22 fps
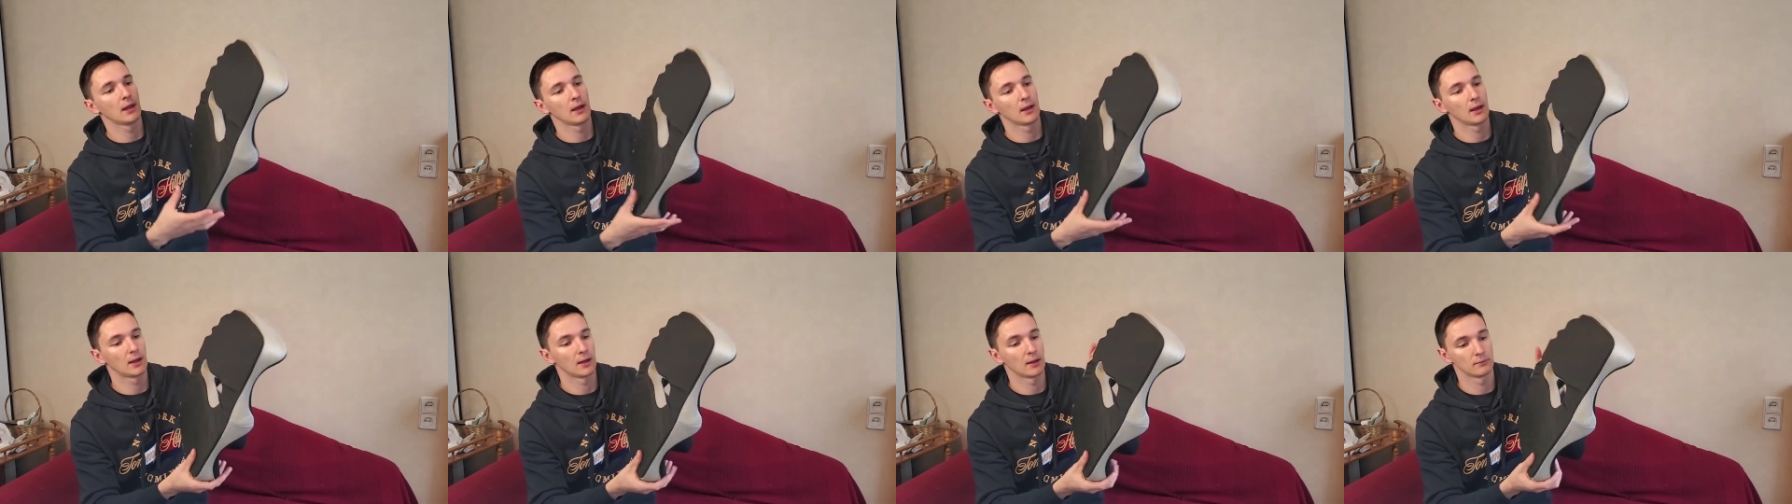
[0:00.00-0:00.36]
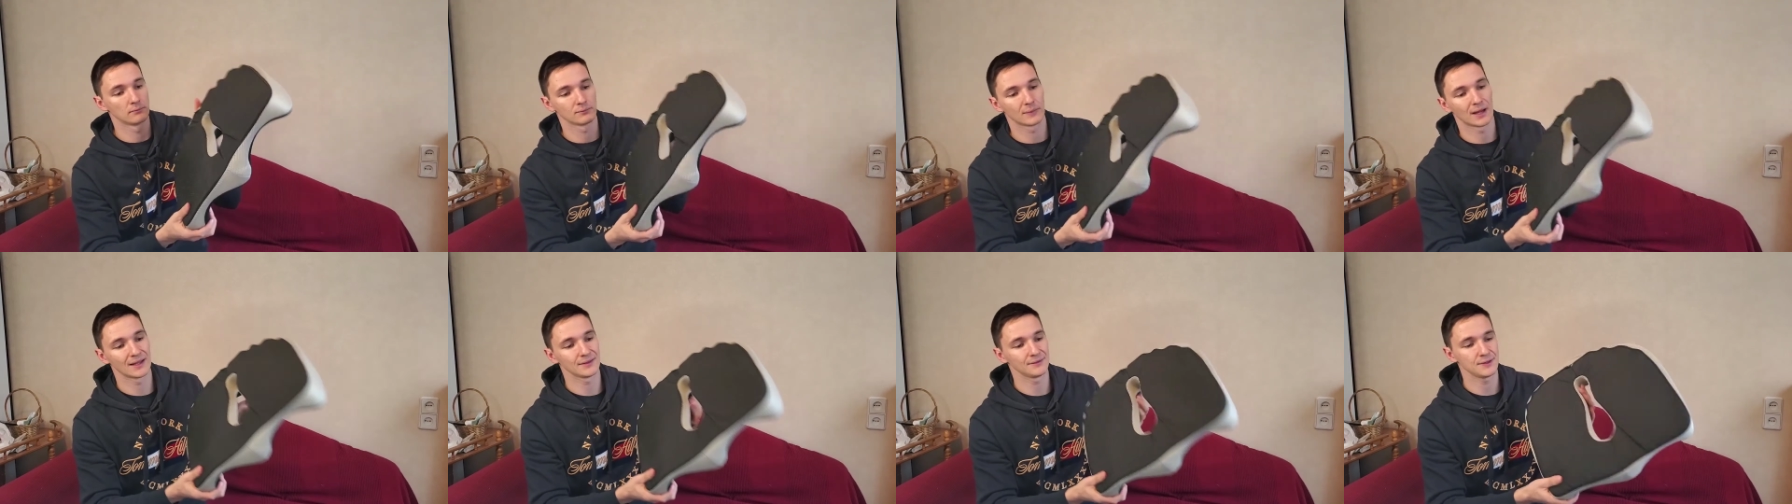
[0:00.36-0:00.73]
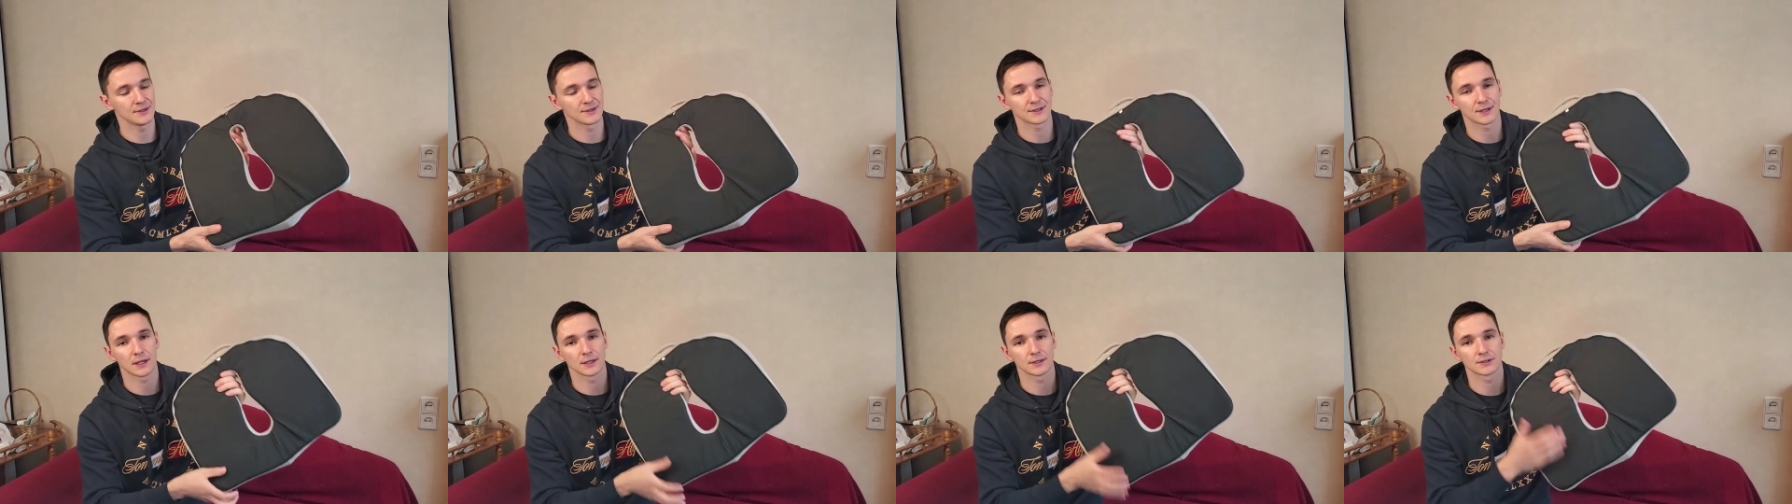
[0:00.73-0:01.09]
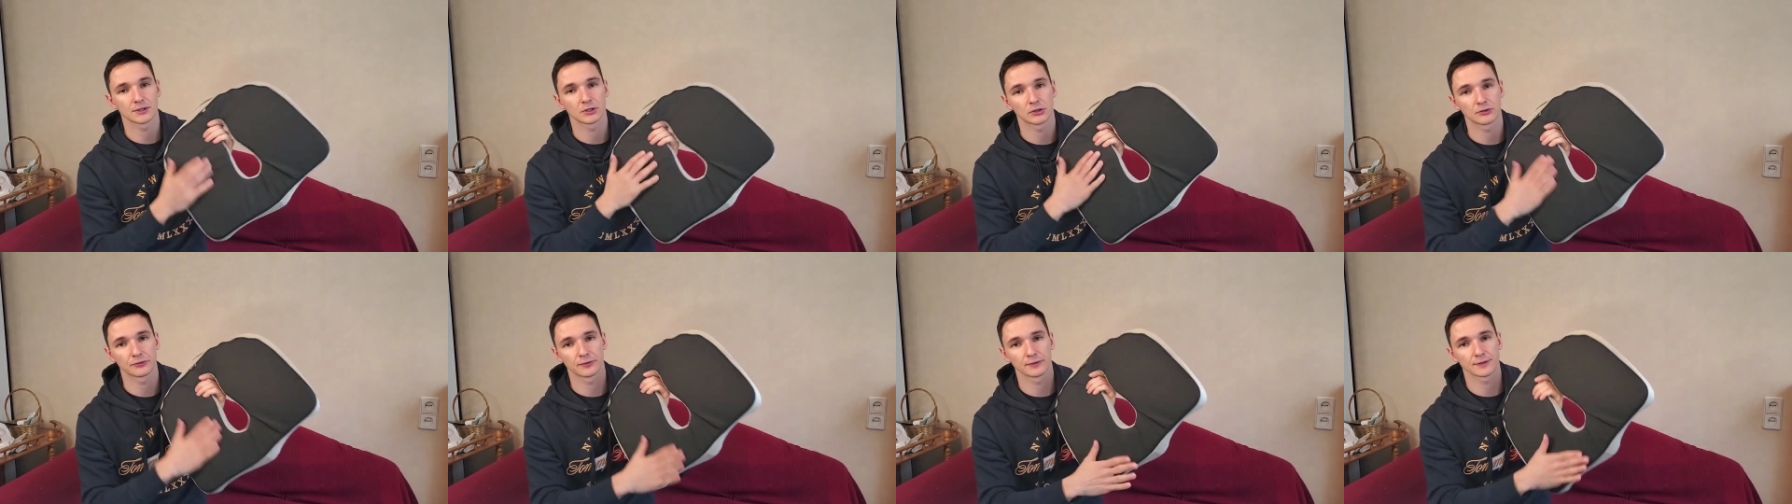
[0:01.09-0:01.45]
Um, Anti-skid
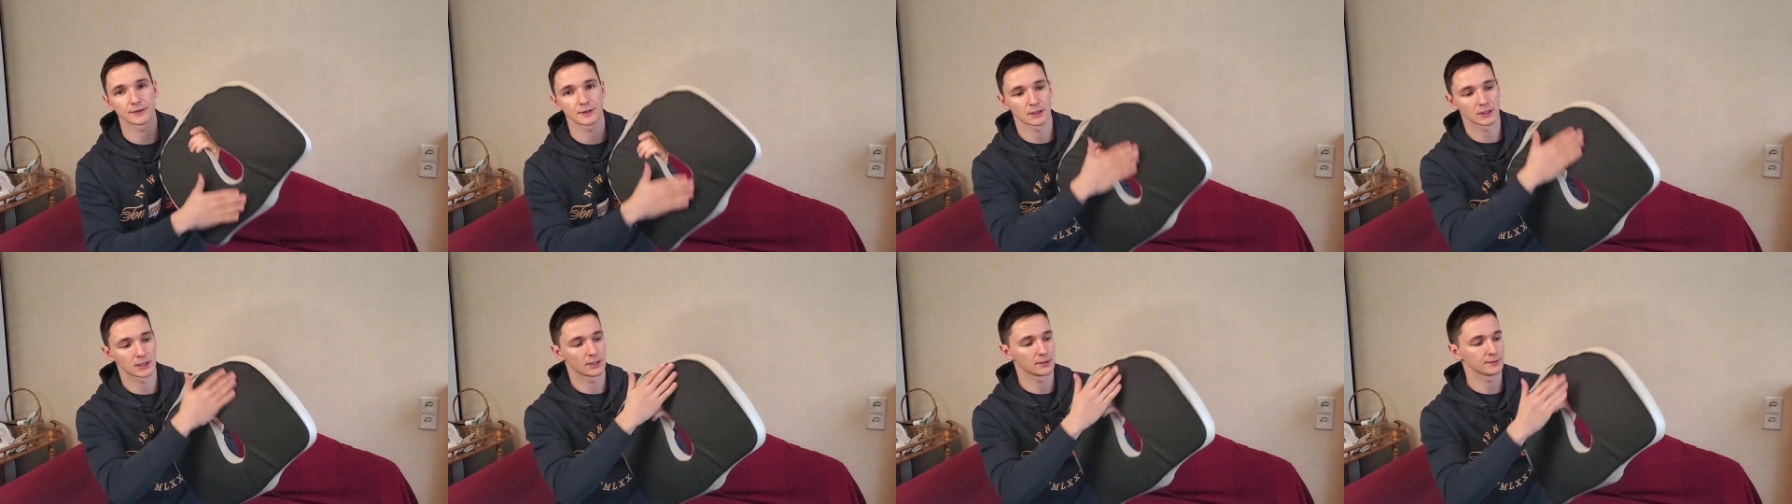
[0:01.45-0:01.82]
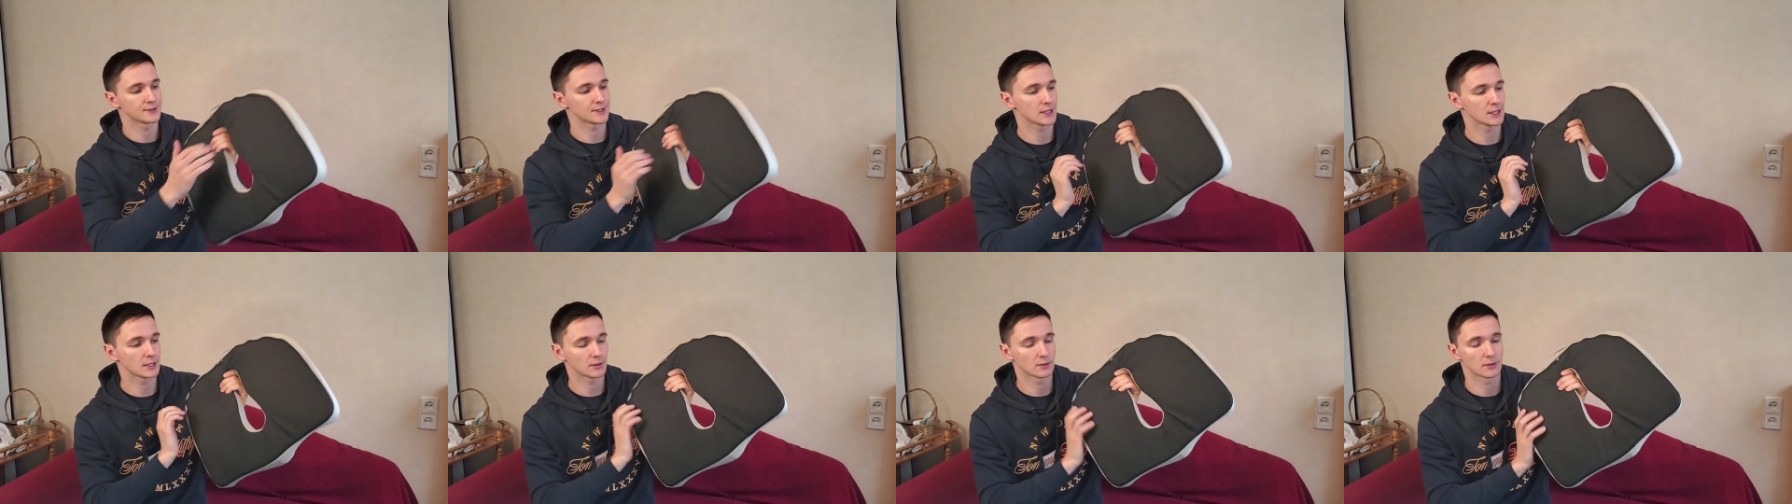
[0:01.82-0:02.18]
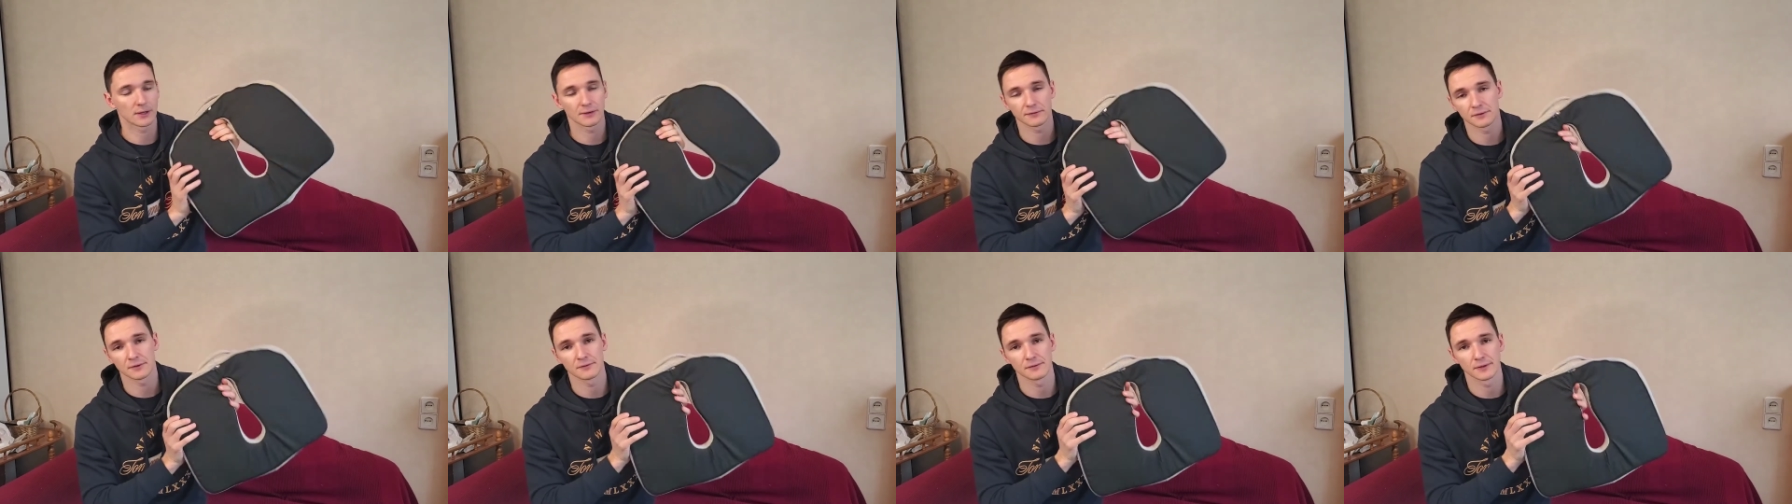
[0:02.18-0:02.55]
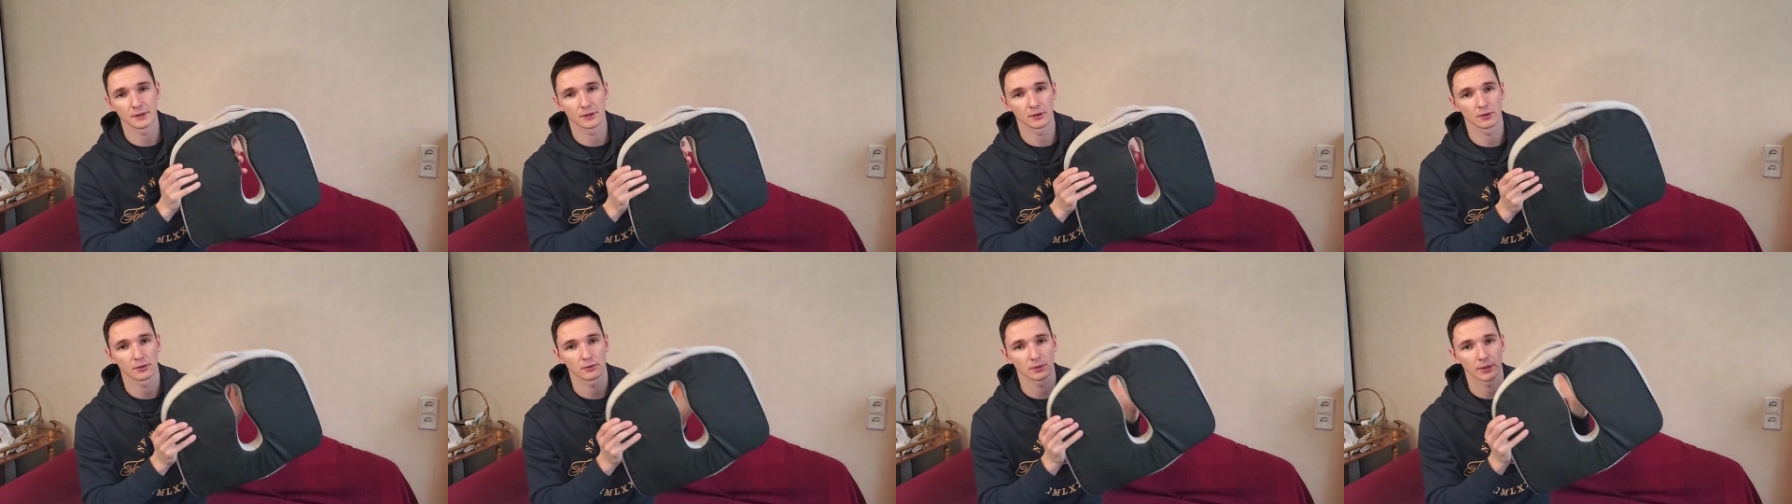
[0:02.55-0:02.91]
surface, and I say it in every
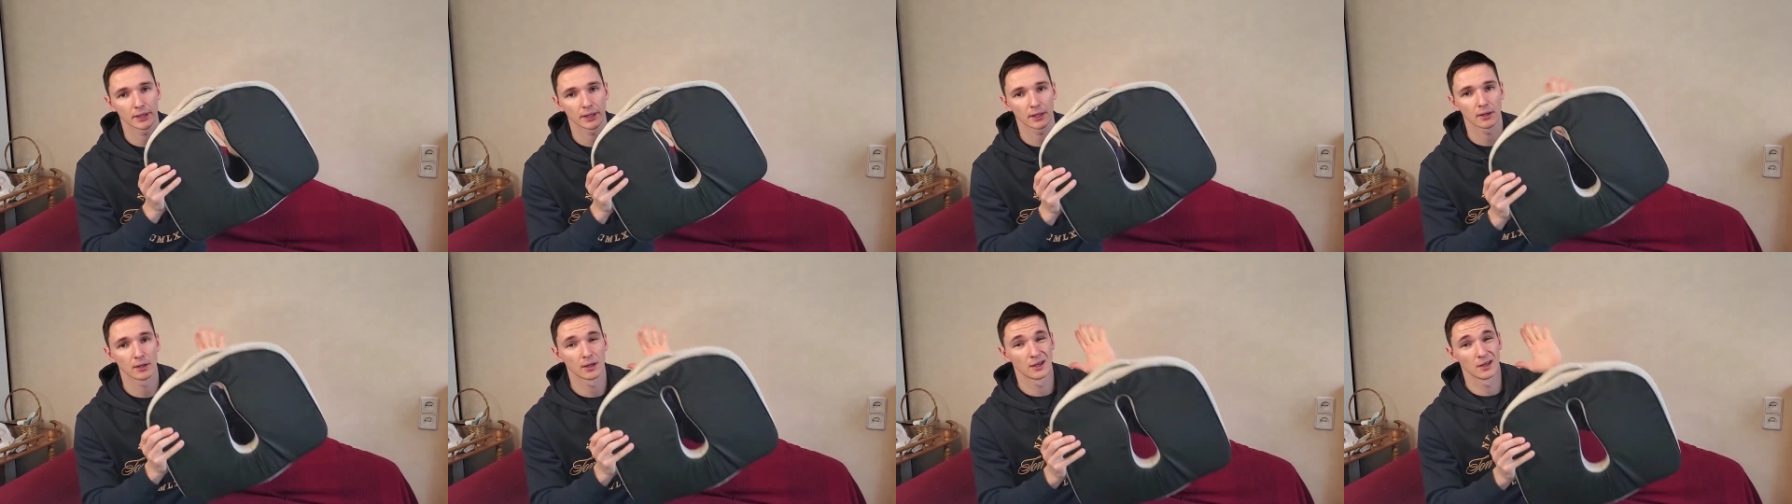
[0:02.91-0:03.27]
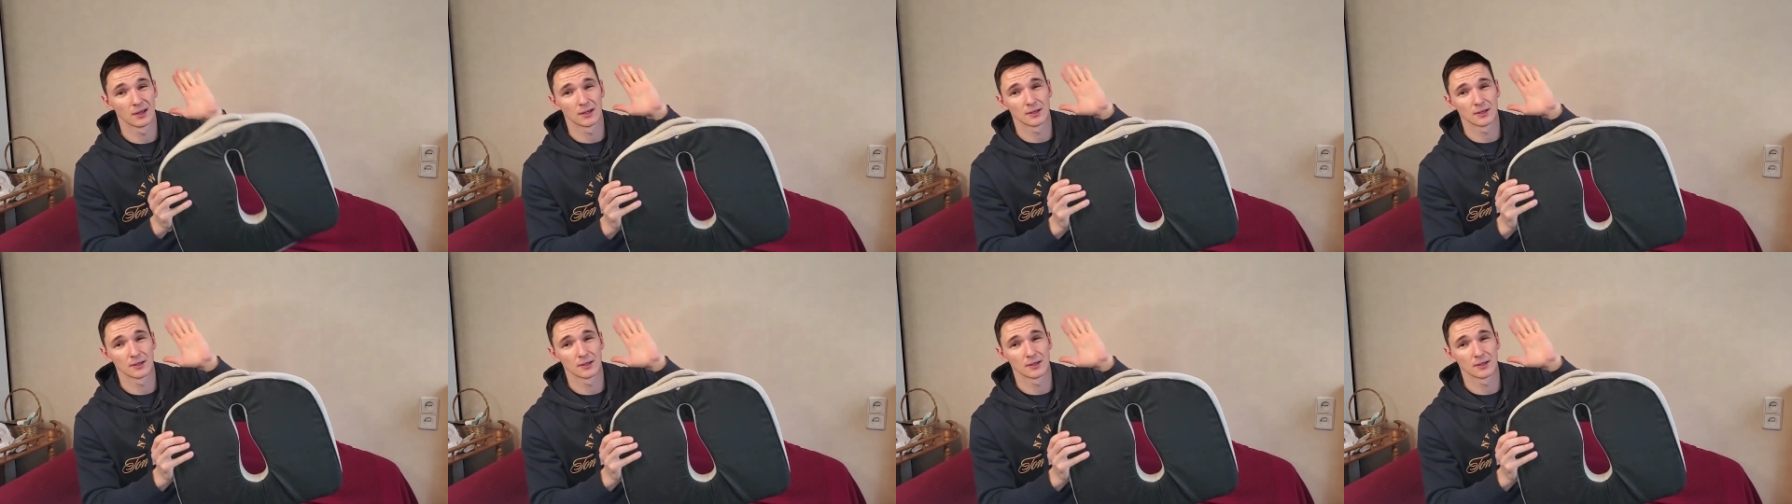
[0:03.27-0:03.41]
video, like,